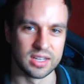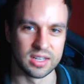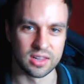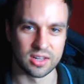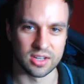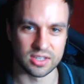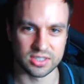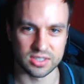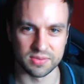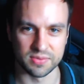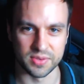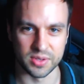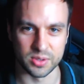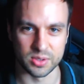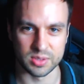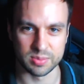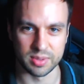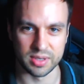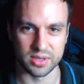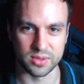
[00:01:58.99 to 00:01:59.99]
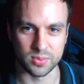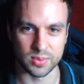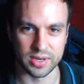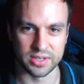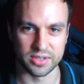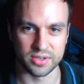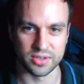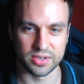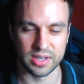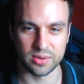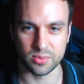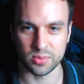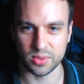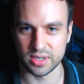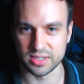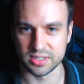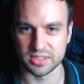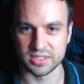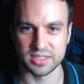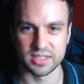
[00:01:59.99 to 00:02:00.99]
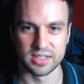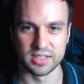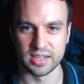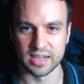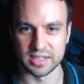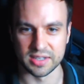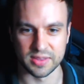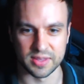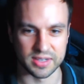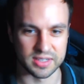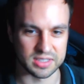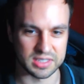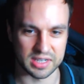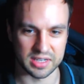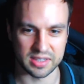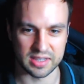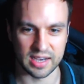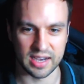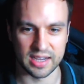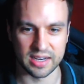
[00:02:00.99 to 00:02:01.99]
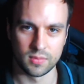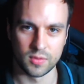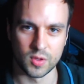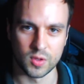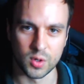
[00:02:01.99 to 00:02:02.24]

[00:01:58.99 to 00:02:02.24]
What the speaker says: lots of views being rendered at once, and things like that.